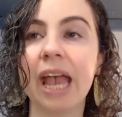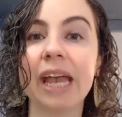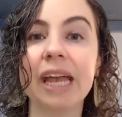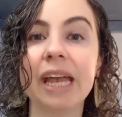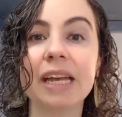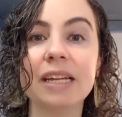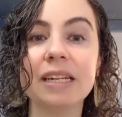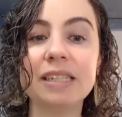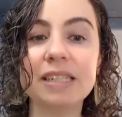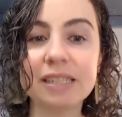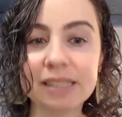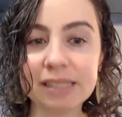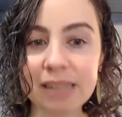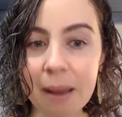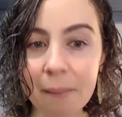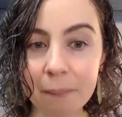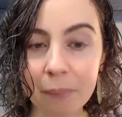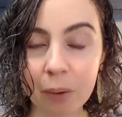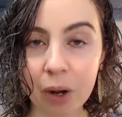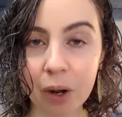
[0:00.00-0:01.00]
in
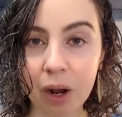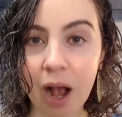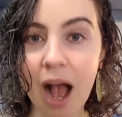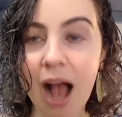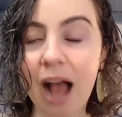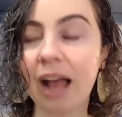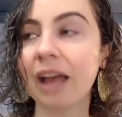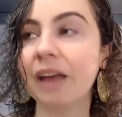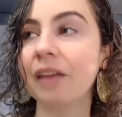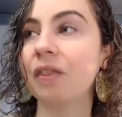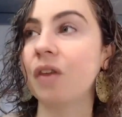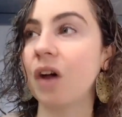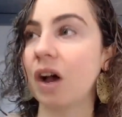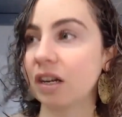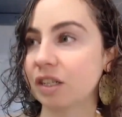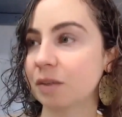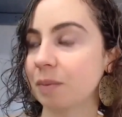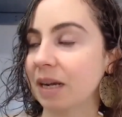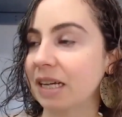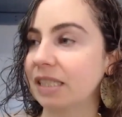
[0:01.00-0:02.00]
December, I
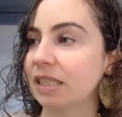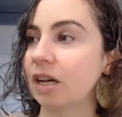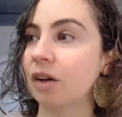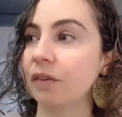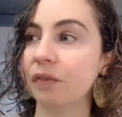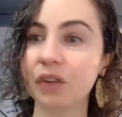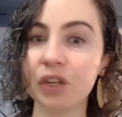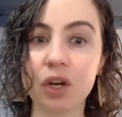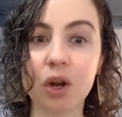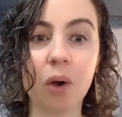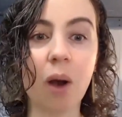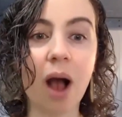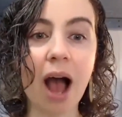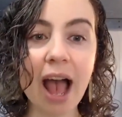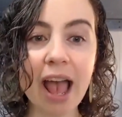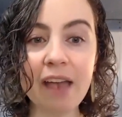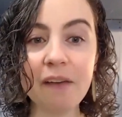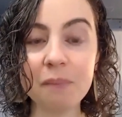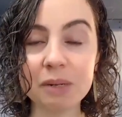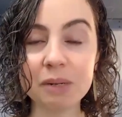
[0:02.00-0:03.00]
thought to myself,
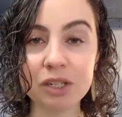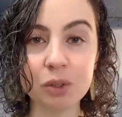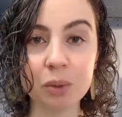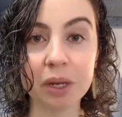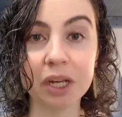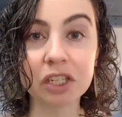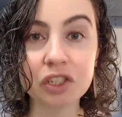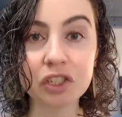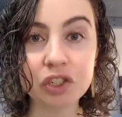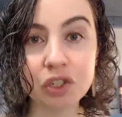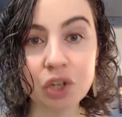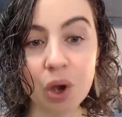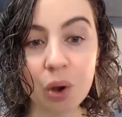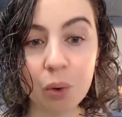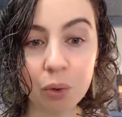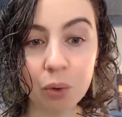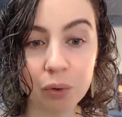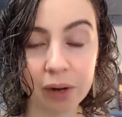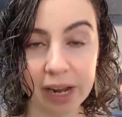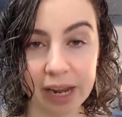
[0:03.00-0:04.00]
I have been doing
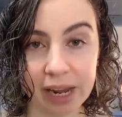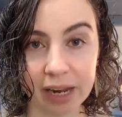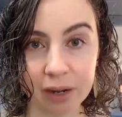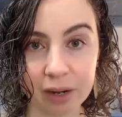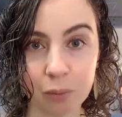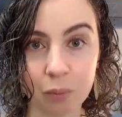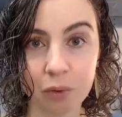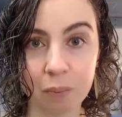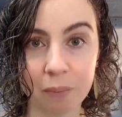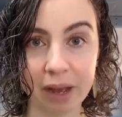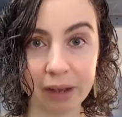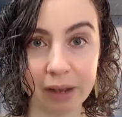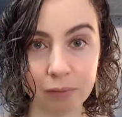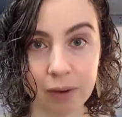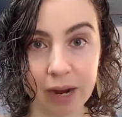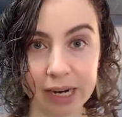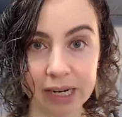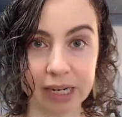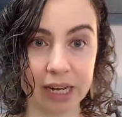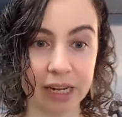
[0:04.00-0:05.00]
so great with my
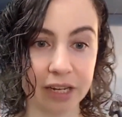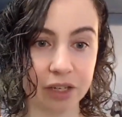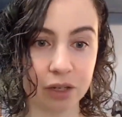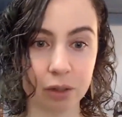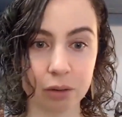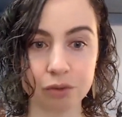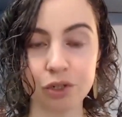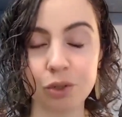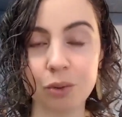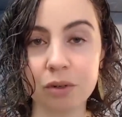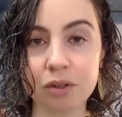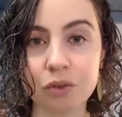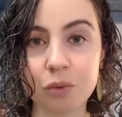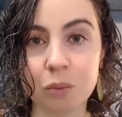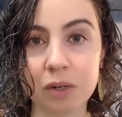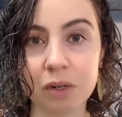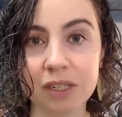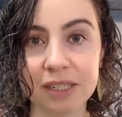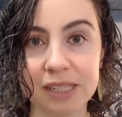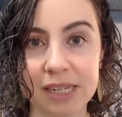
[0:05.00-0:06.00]
writing, 200
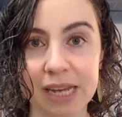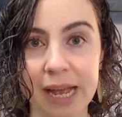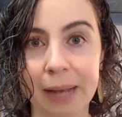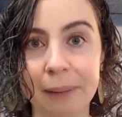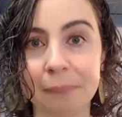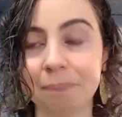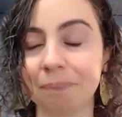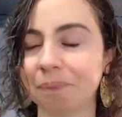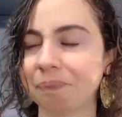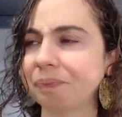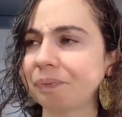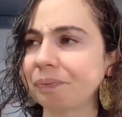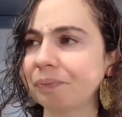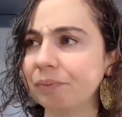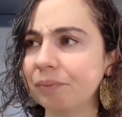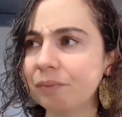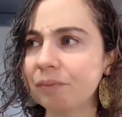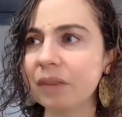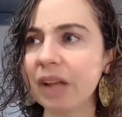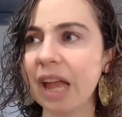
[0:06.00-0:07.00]
words a day.
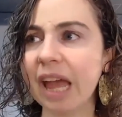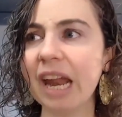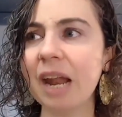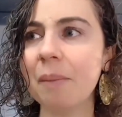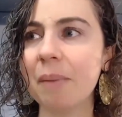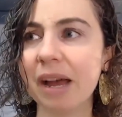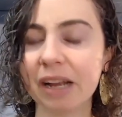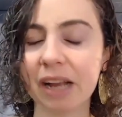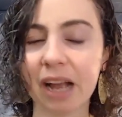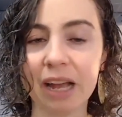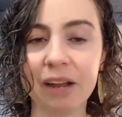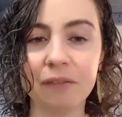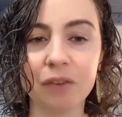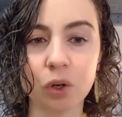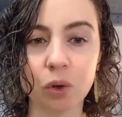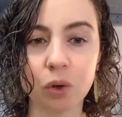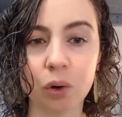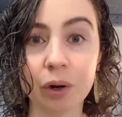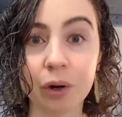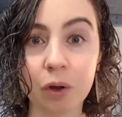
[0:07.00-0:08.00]
And I'm at kind of
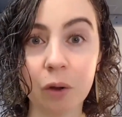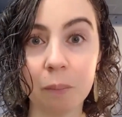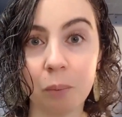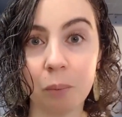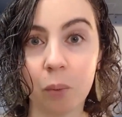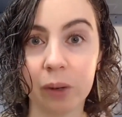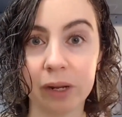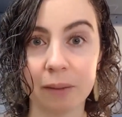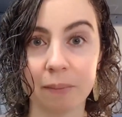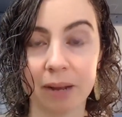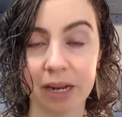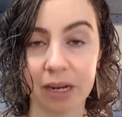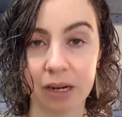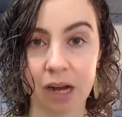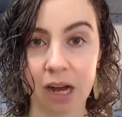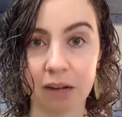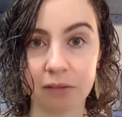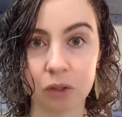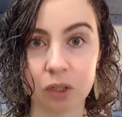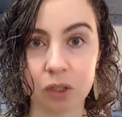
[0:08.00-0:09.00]
a critical point in my
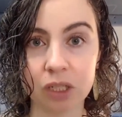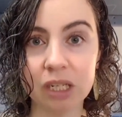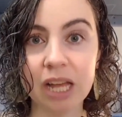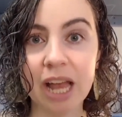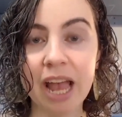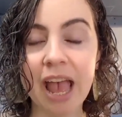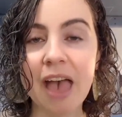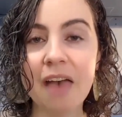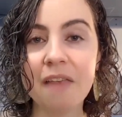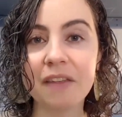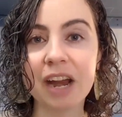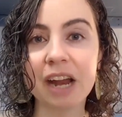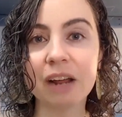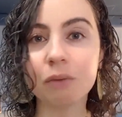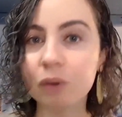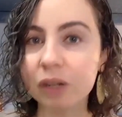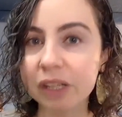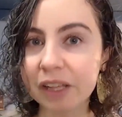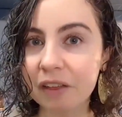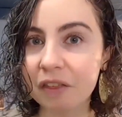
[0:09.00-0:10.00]
novel that I
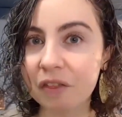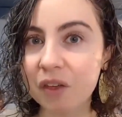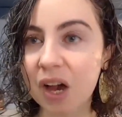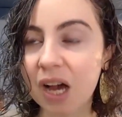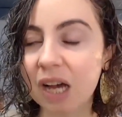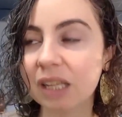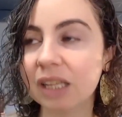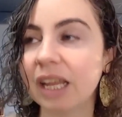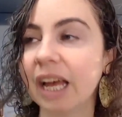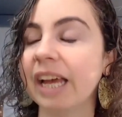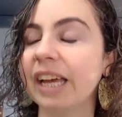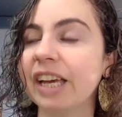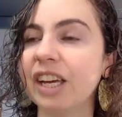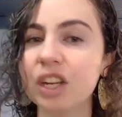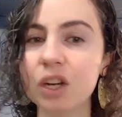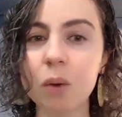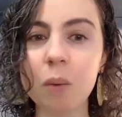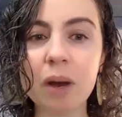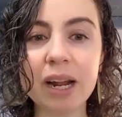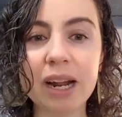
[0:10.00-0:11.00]
really thought what, I
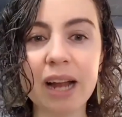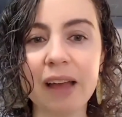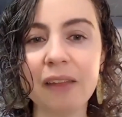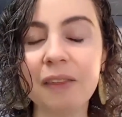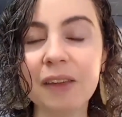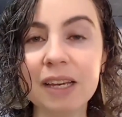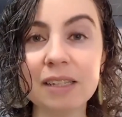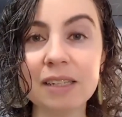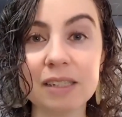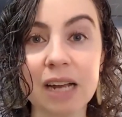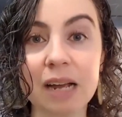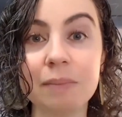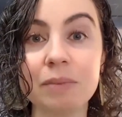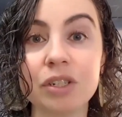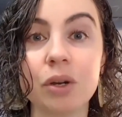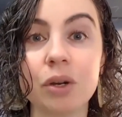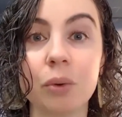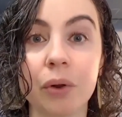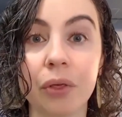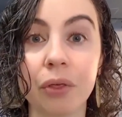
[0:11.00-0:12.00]
think it's time to
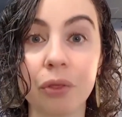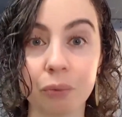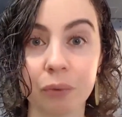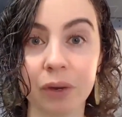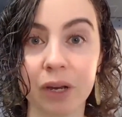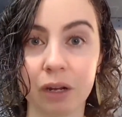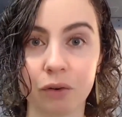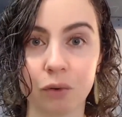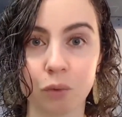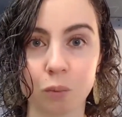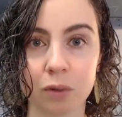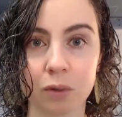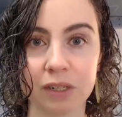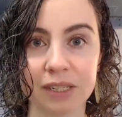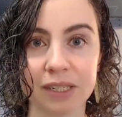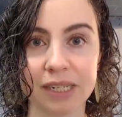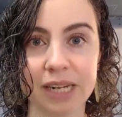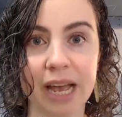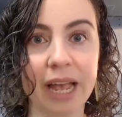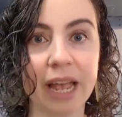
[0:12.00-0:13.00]
go to 300
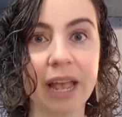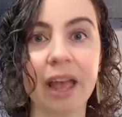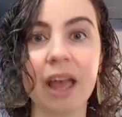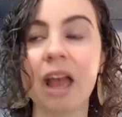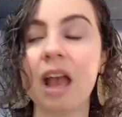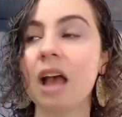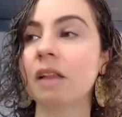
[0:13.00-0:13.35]
words a day.